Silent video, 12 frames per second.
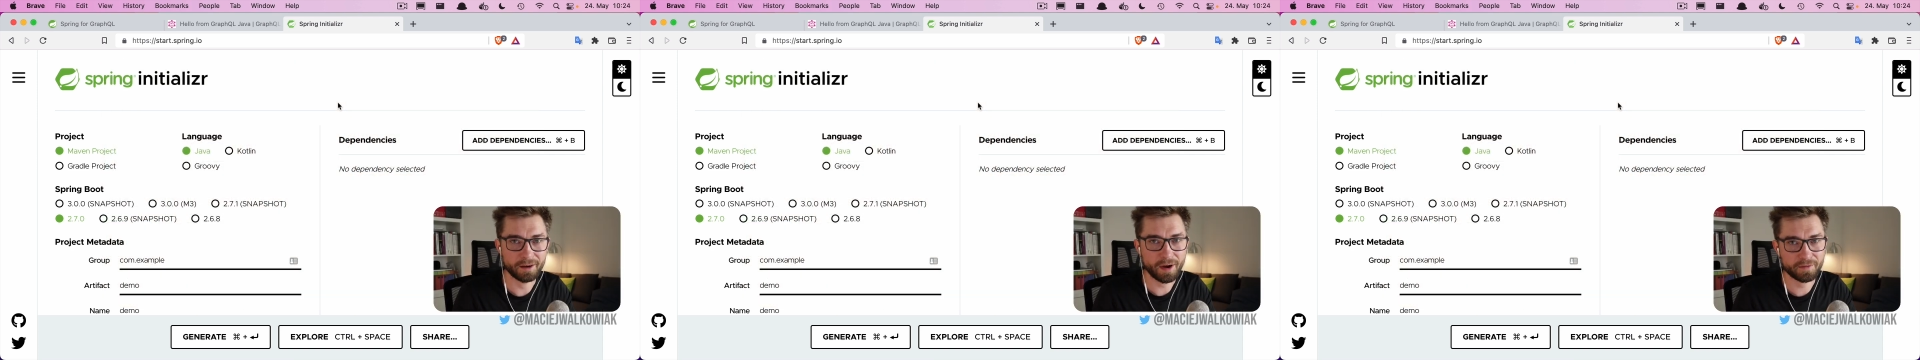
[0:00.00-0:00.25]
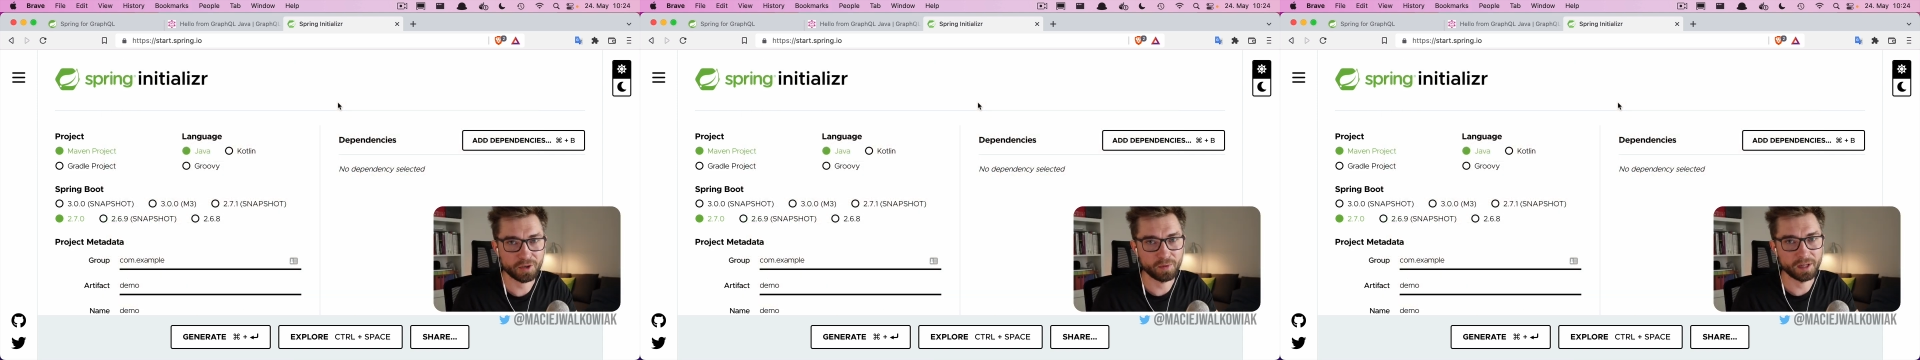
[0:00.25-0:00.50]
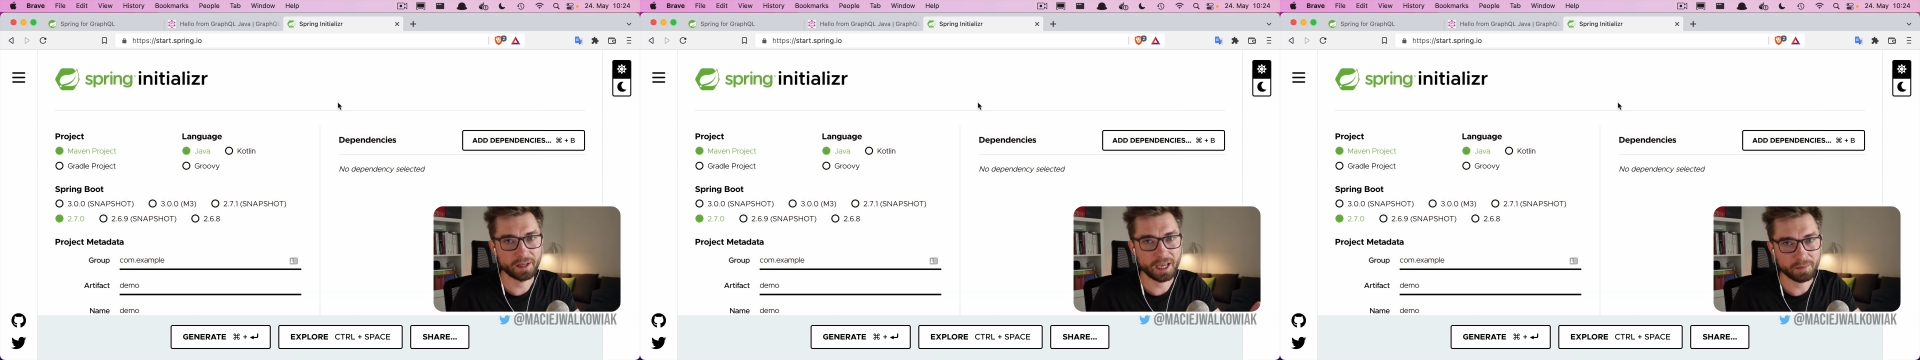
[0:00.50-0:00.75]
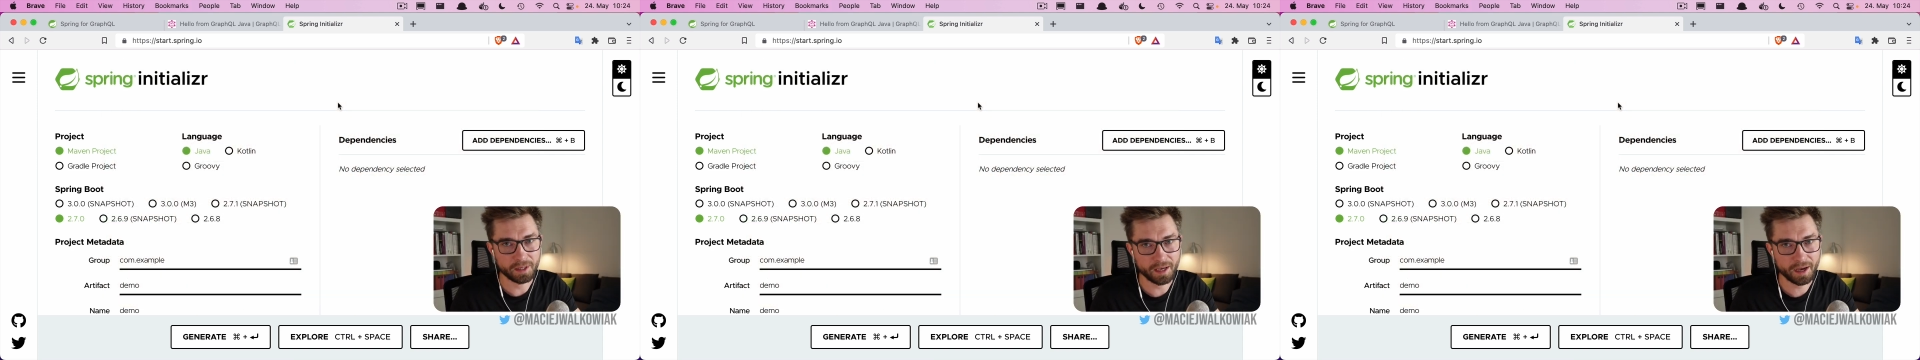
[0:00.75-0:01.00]
a GraphQL A
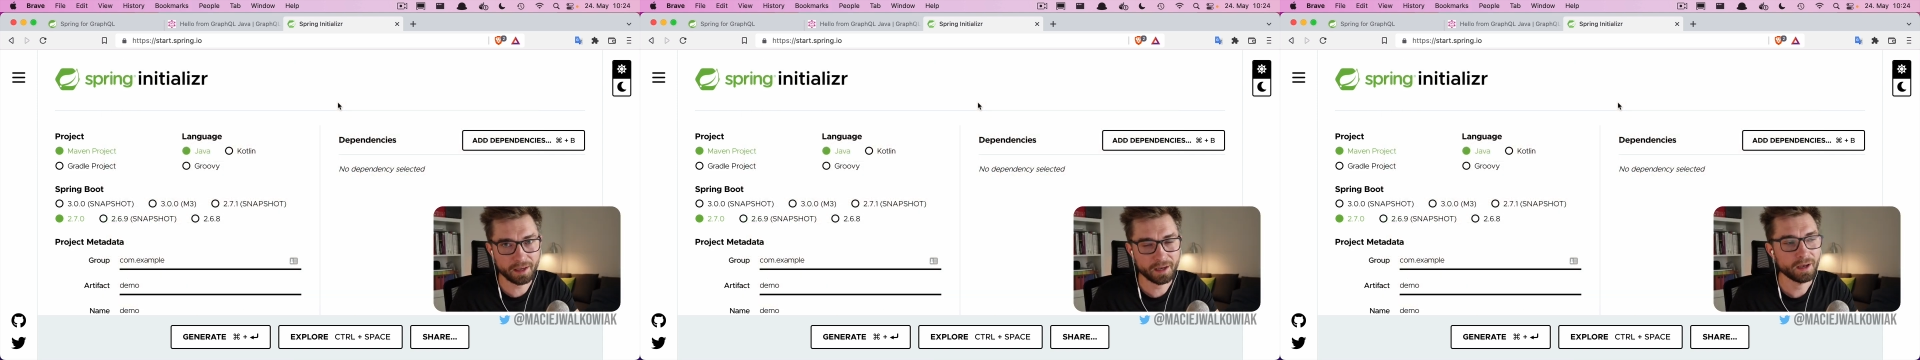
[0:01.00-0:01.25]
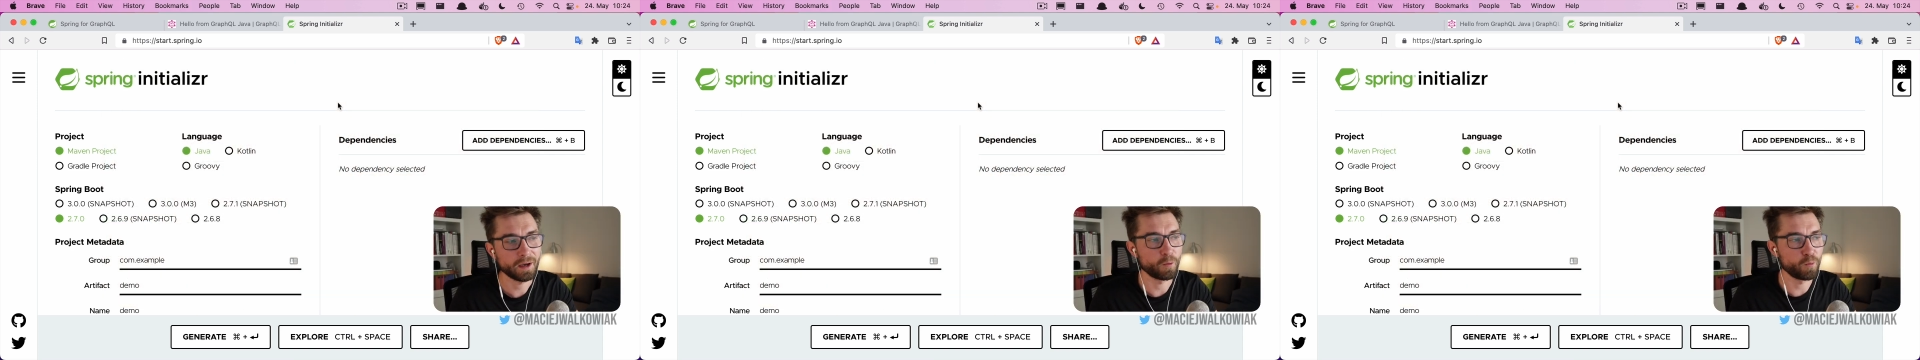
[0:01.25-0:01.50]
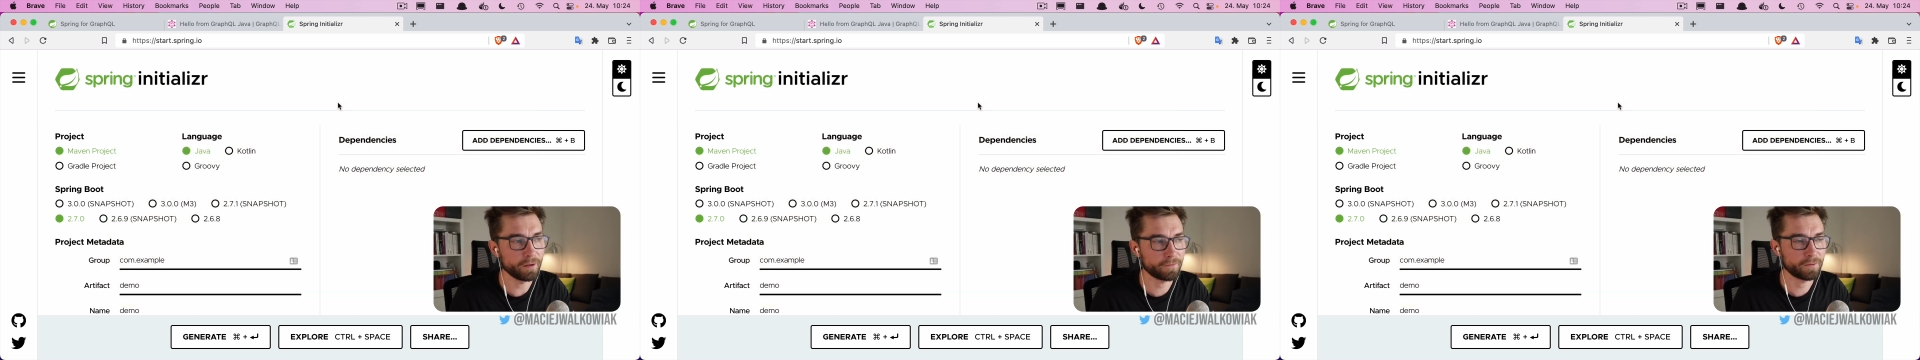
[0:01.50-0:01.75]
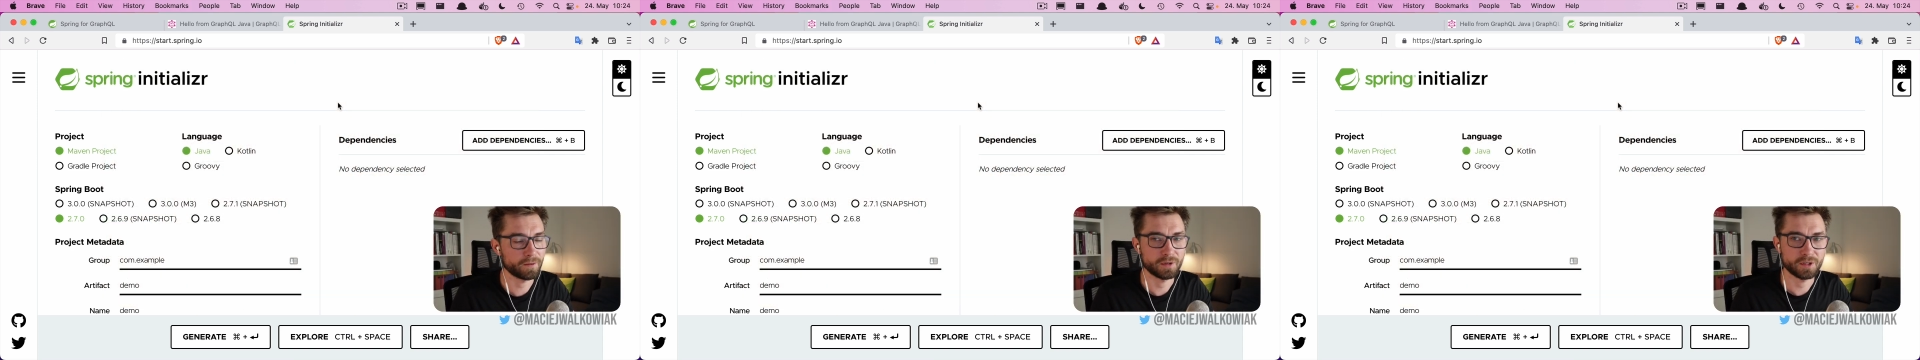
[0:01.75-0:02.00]
P I
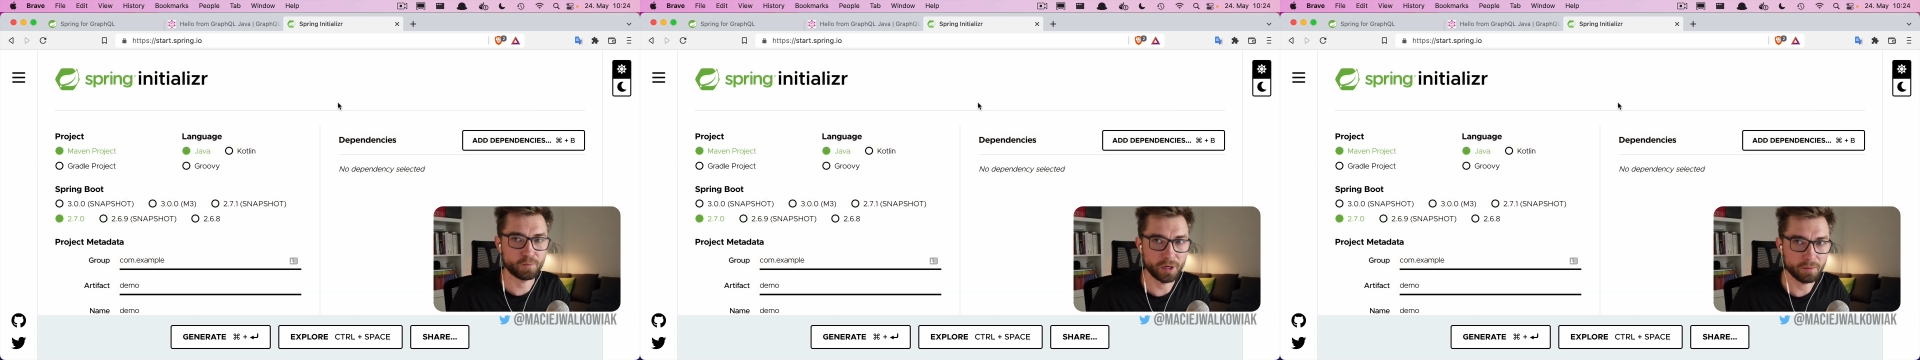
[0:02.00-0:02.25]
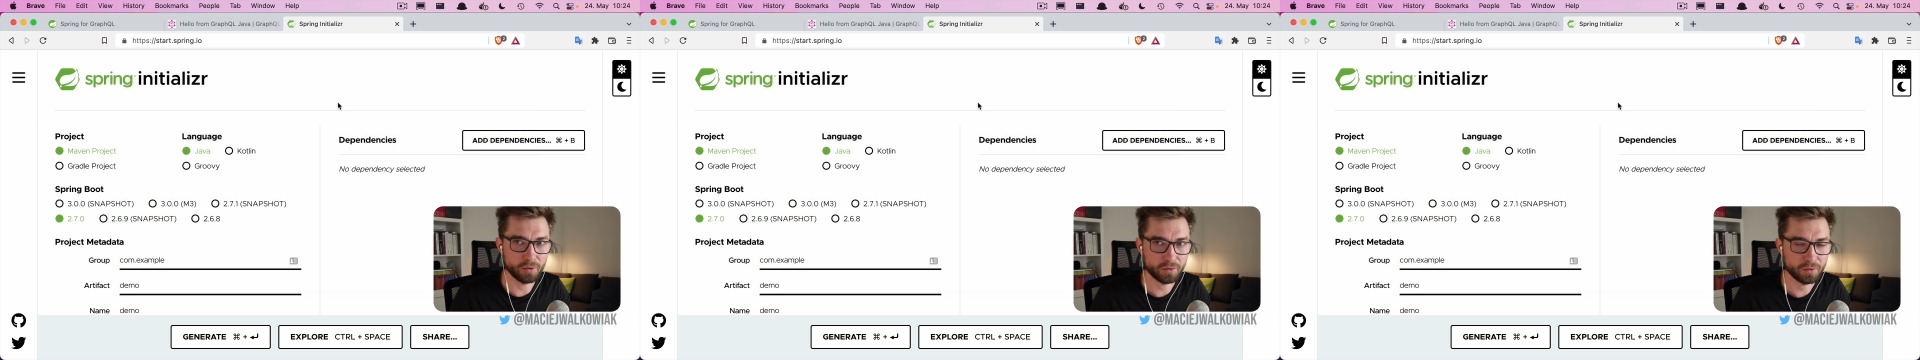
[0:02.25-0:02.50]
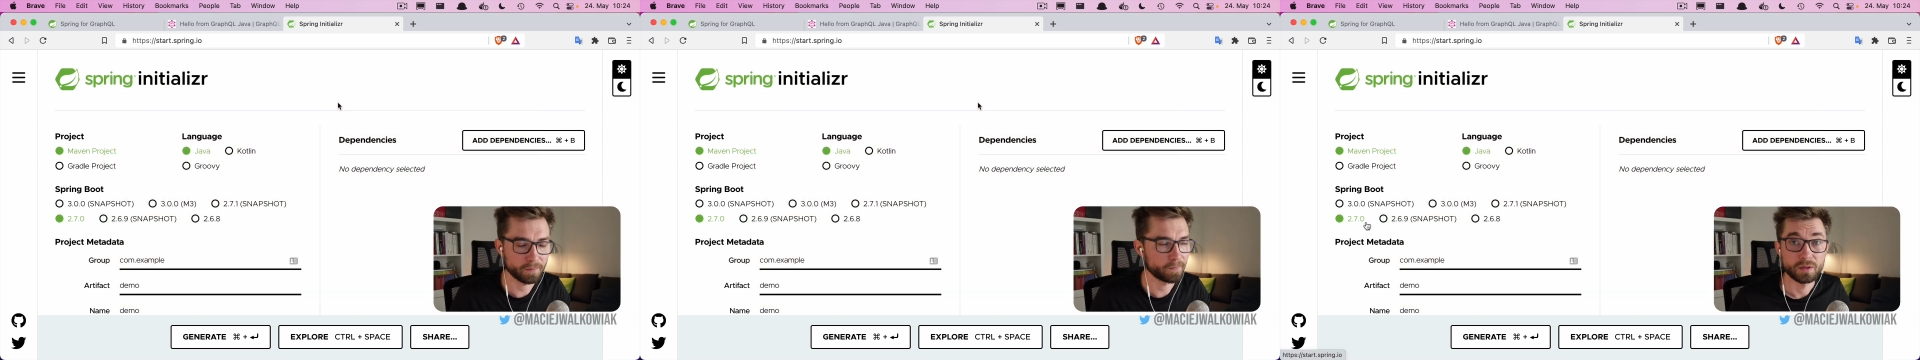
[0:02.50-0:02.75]
with Spring Boot.